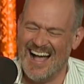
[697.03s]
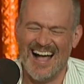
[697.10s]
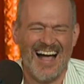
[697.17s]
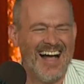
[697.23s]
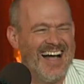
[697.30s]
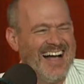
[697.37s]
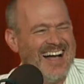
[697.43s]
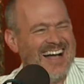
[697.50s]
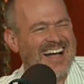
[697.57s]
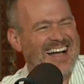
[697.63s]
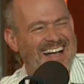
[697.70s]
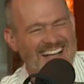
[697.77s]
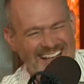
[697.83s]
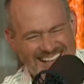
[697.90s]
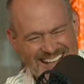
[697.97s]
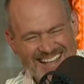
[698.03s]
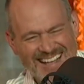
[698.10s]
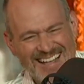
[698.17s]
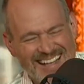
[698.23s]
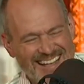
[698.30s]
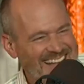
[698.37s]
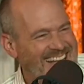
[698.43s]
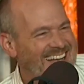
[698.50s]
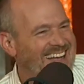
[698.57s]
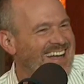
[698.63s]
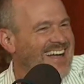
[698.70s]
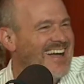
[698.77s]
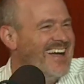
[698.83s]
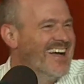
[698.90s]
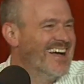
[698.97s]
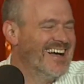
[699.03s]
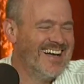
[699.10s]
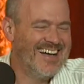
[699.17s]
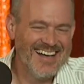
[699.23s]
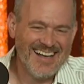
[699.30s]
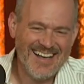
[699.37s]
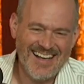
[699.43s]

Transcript: mean, I, I, I you know, I inter, inter,